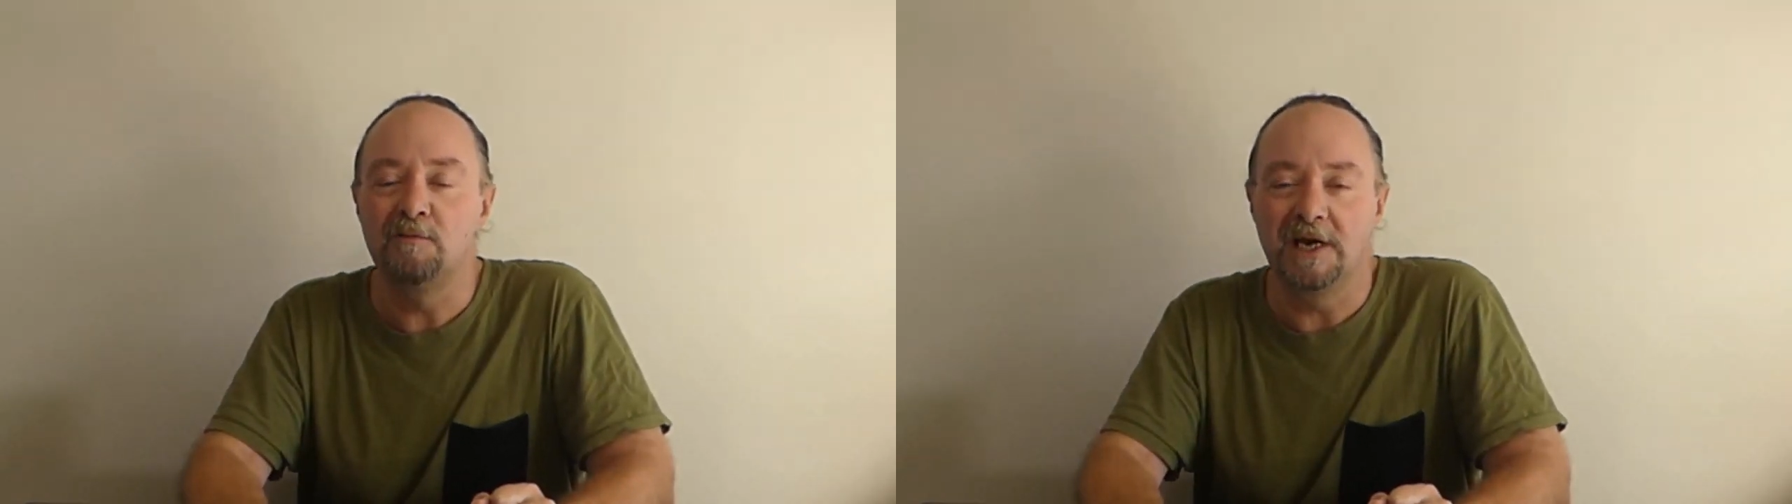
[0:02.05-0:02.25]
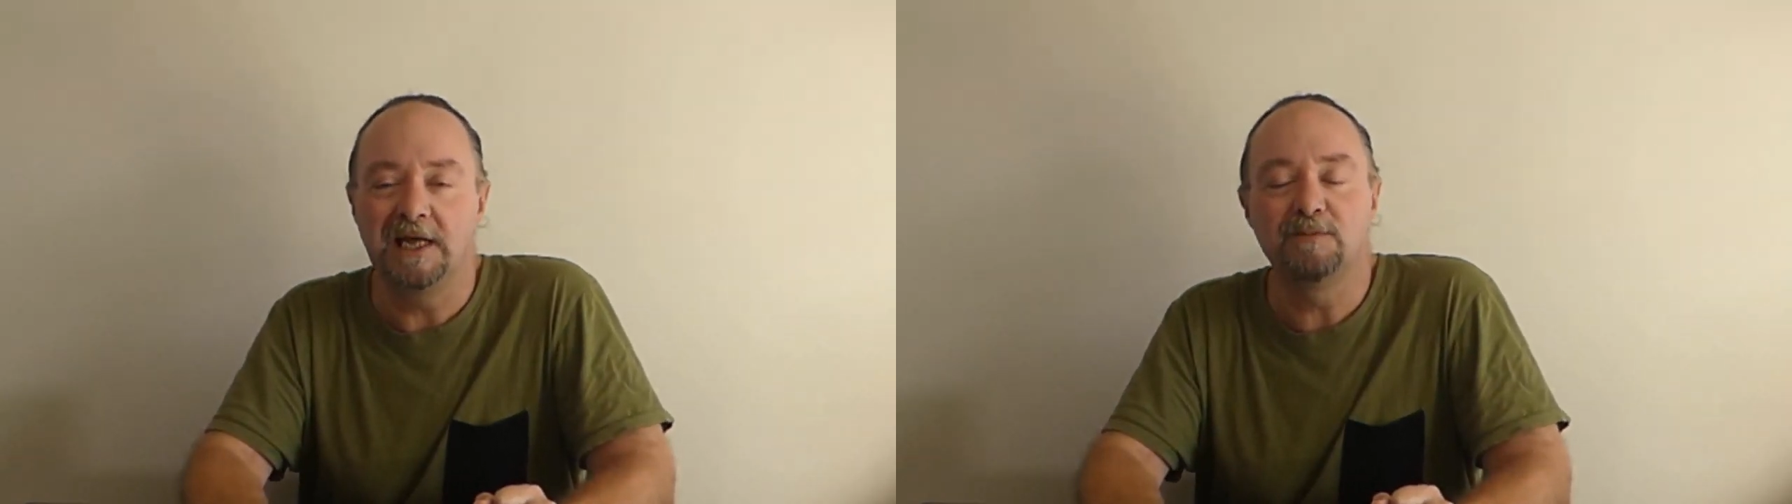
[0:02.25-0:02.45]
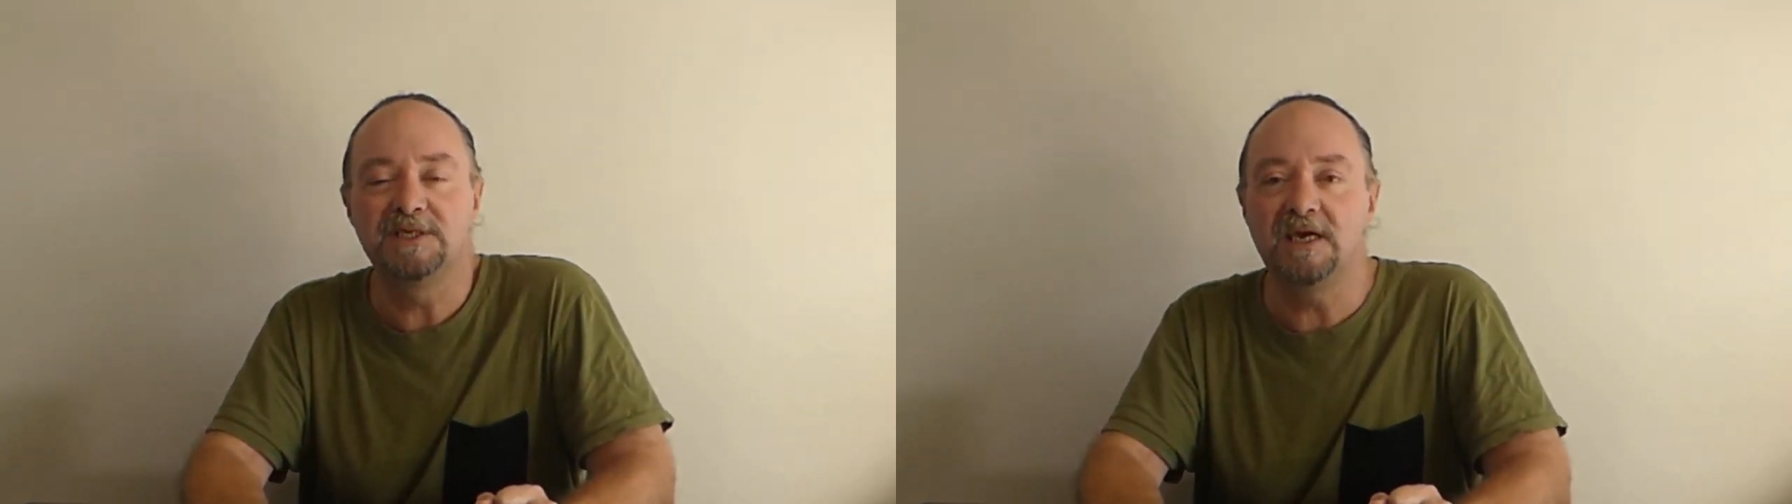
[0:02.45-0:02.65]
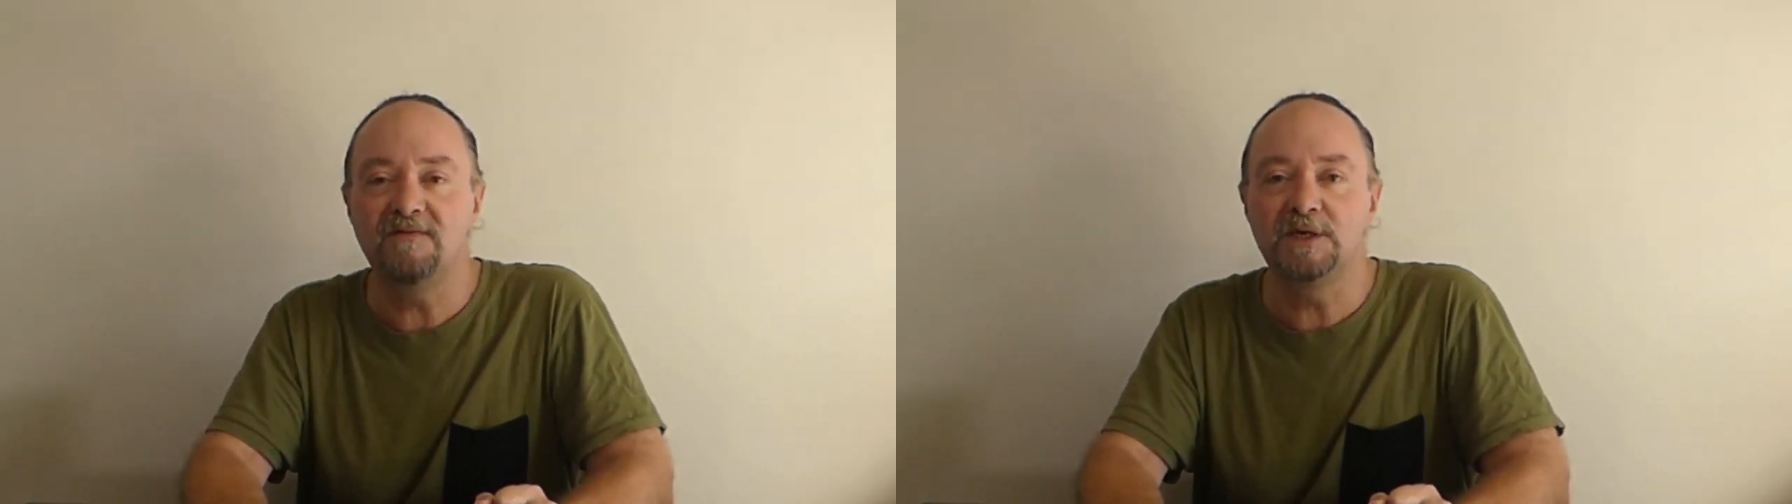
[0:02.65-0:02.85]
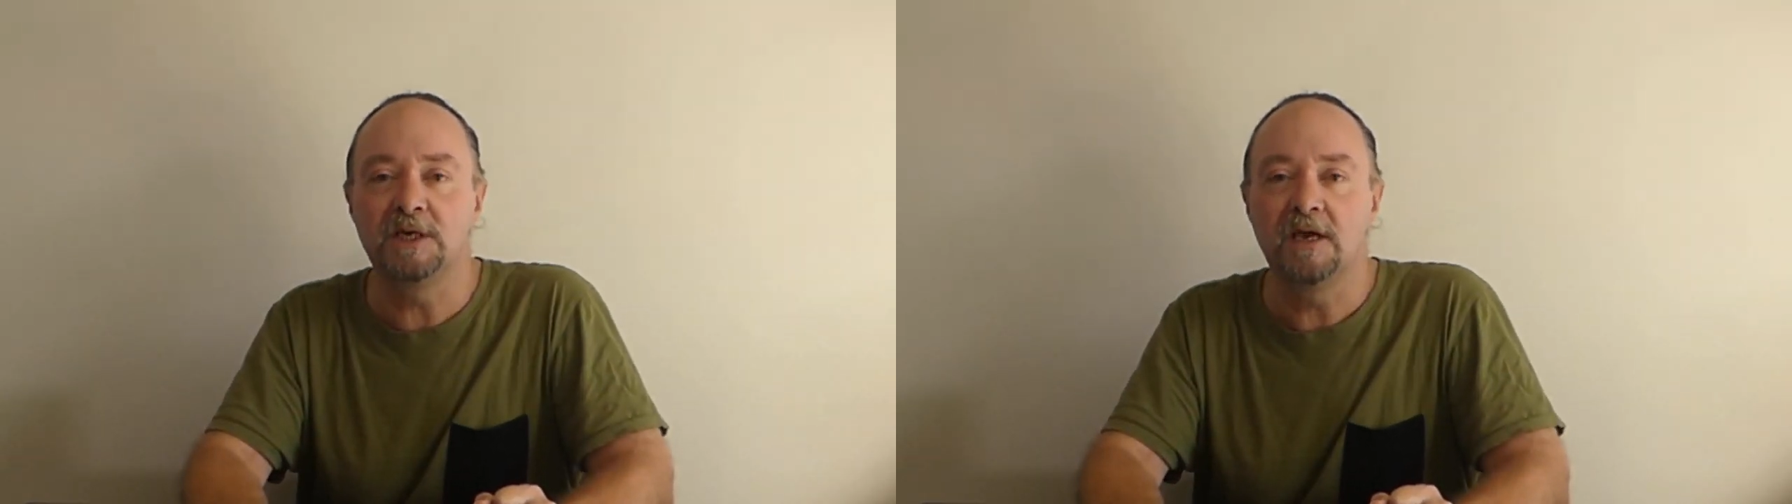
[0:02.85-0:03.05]
My name's
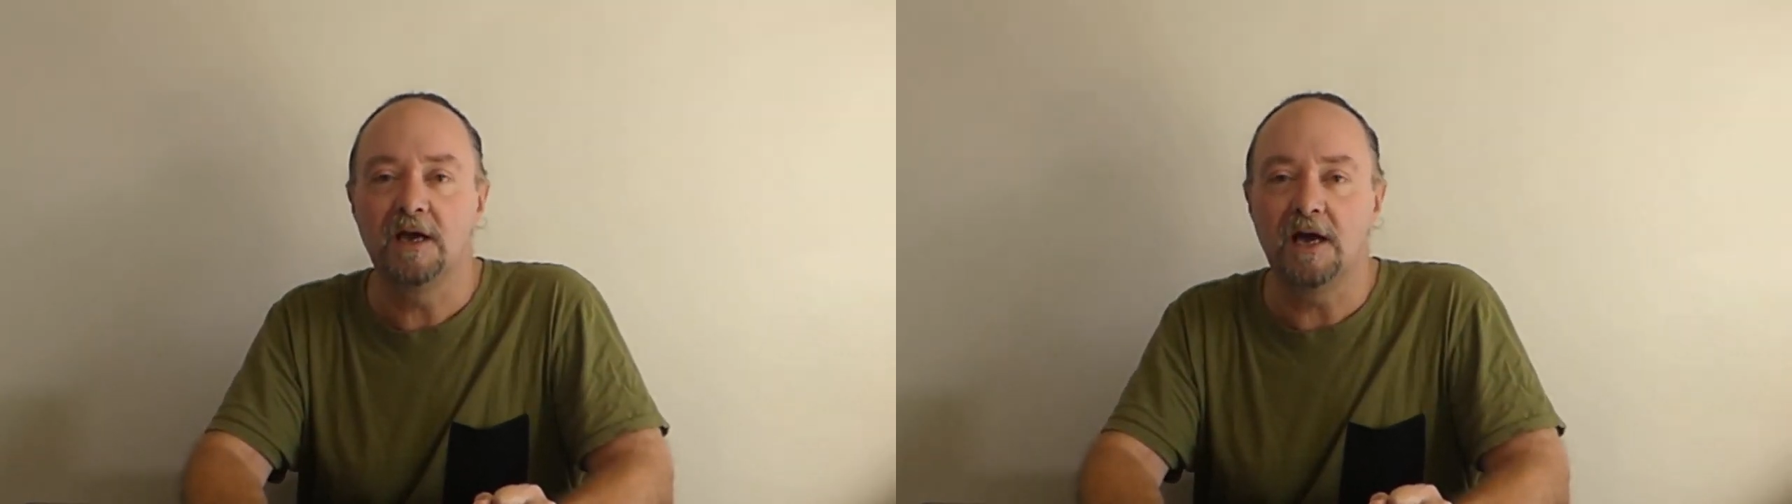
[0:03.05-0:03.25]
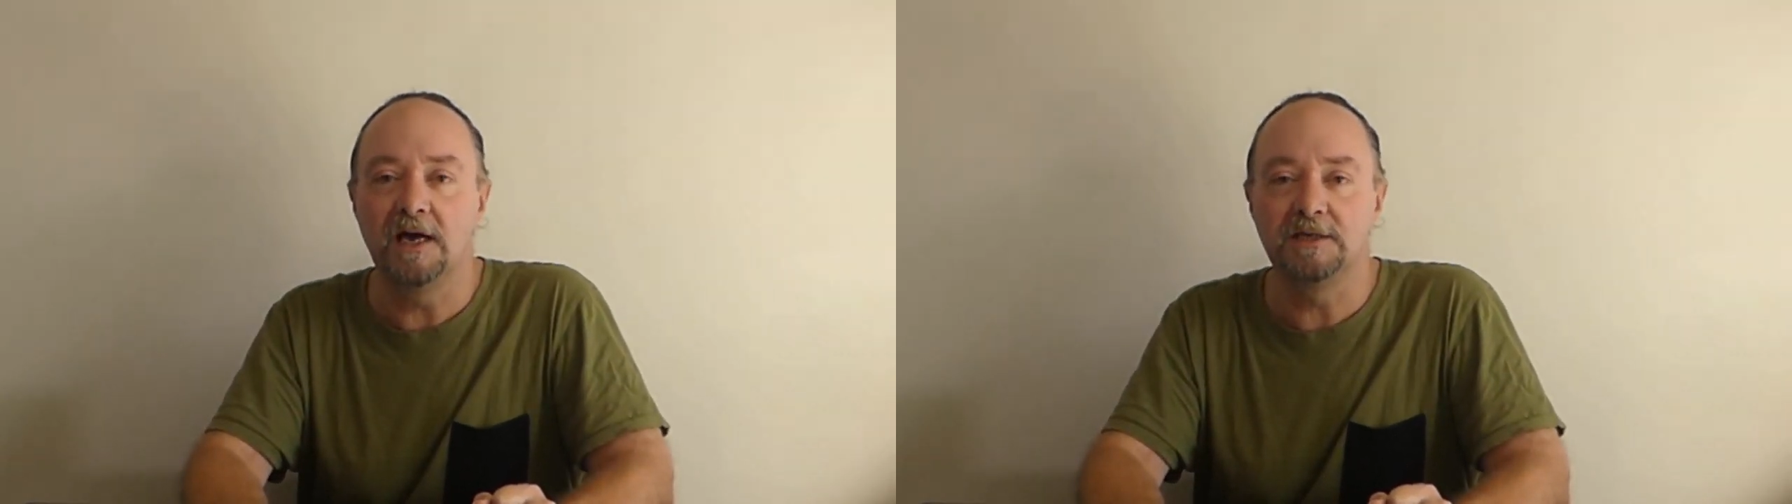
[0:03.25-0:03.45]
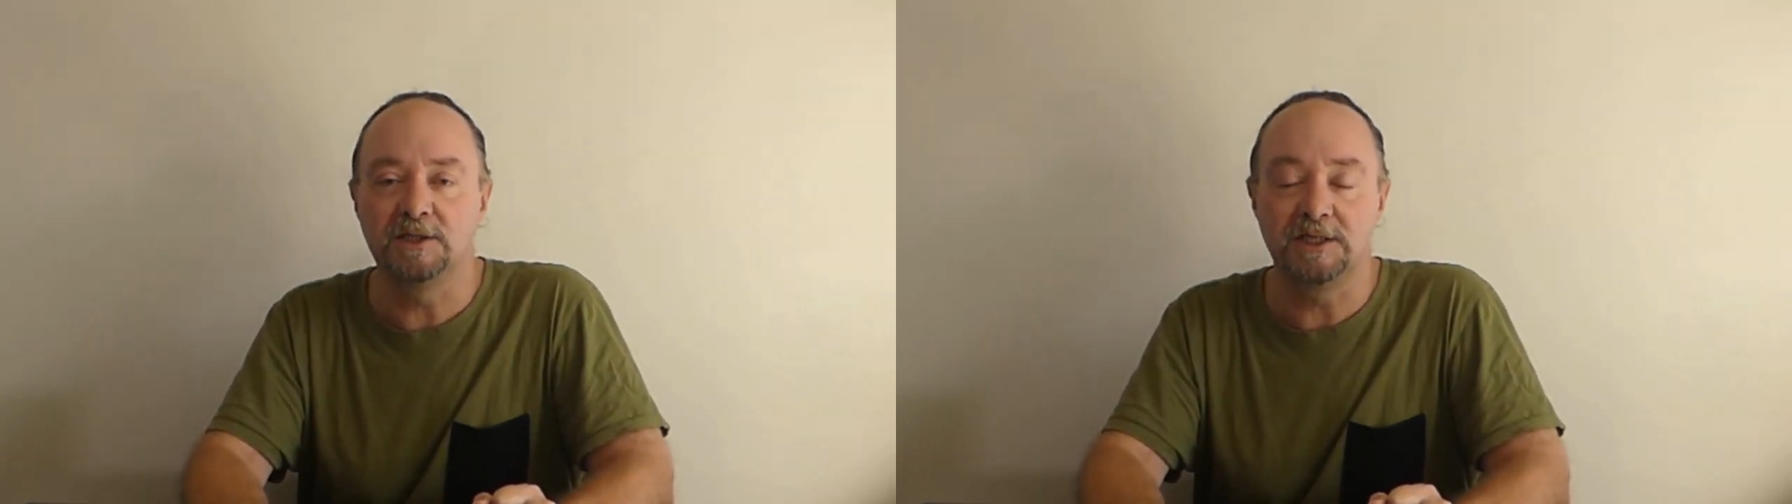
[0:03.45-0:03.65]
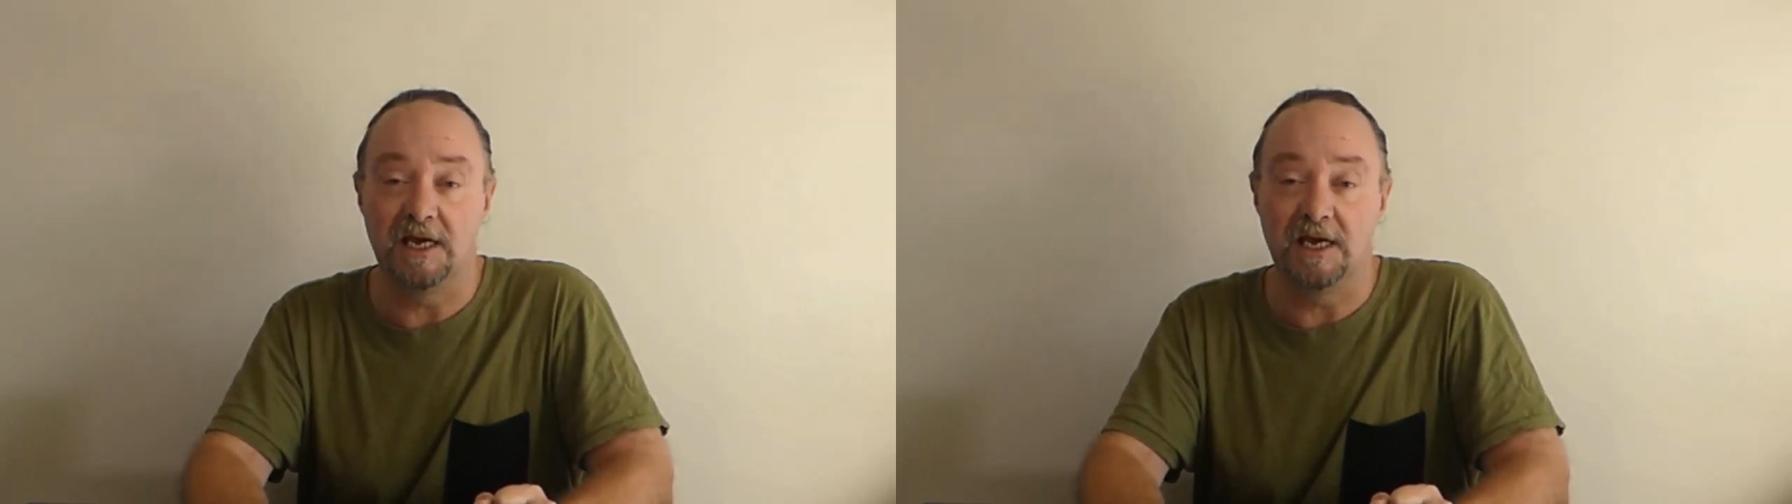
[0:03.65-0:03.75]
David and